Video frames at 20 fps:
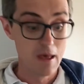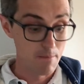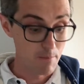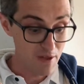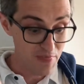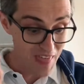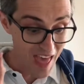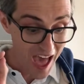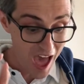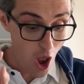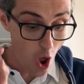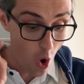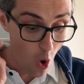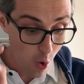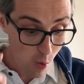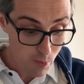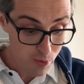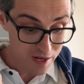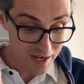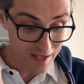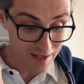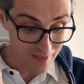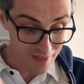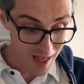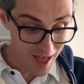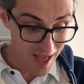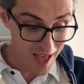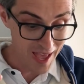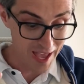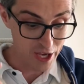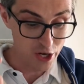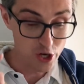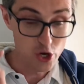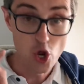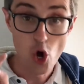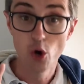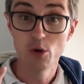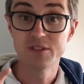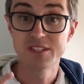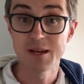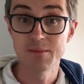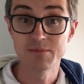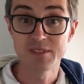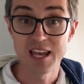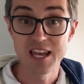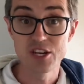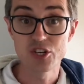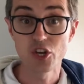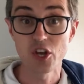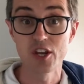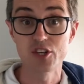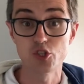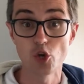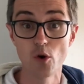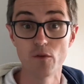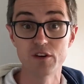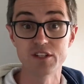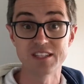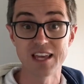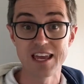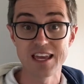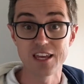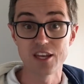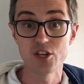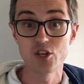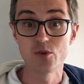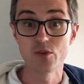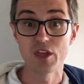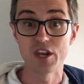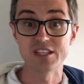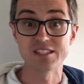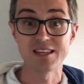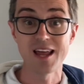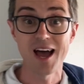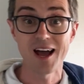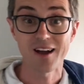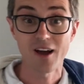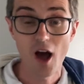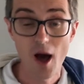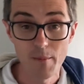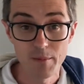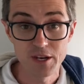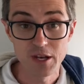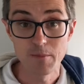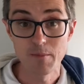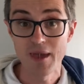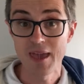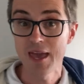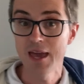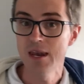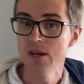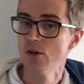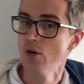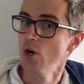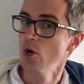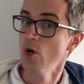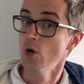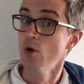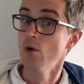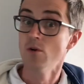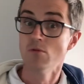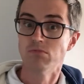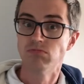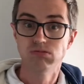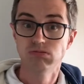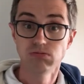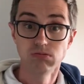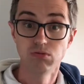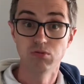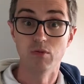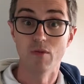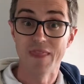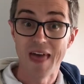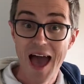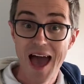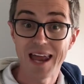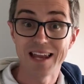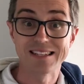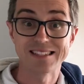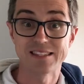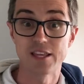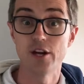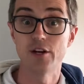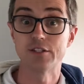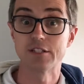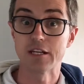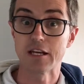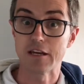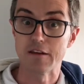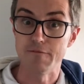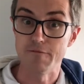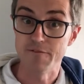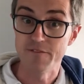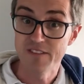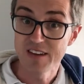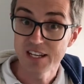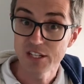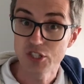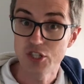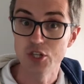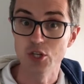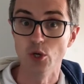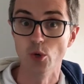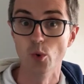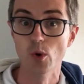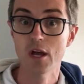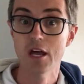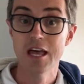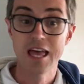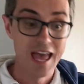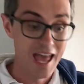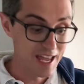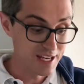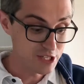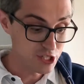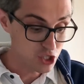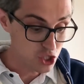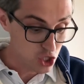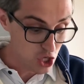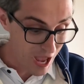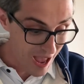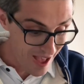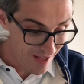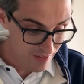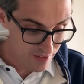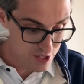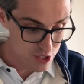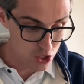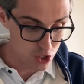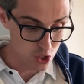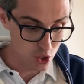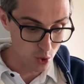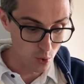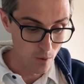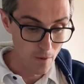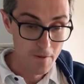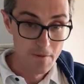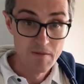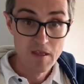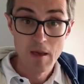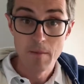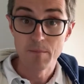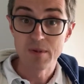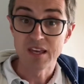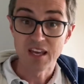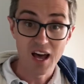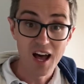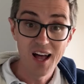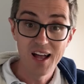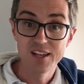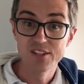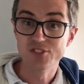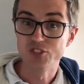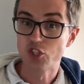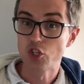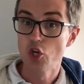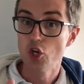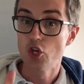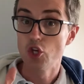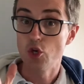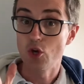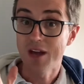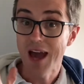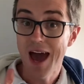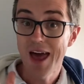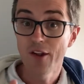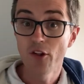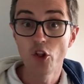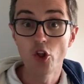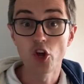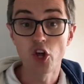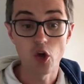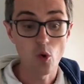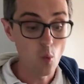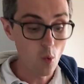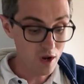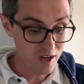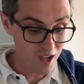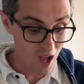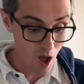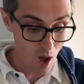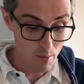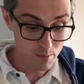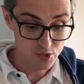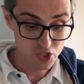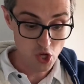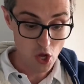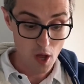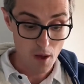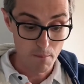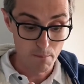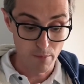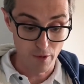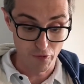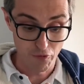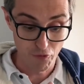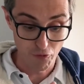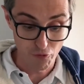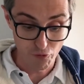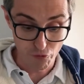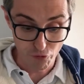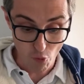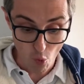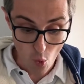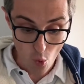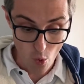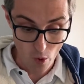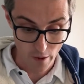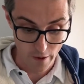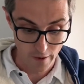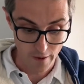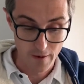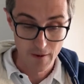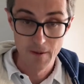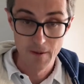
But that opening line, no temptation has overtaken you that is not common to man, that is there to convict you and to challenge you. Because you got to look at what comes before.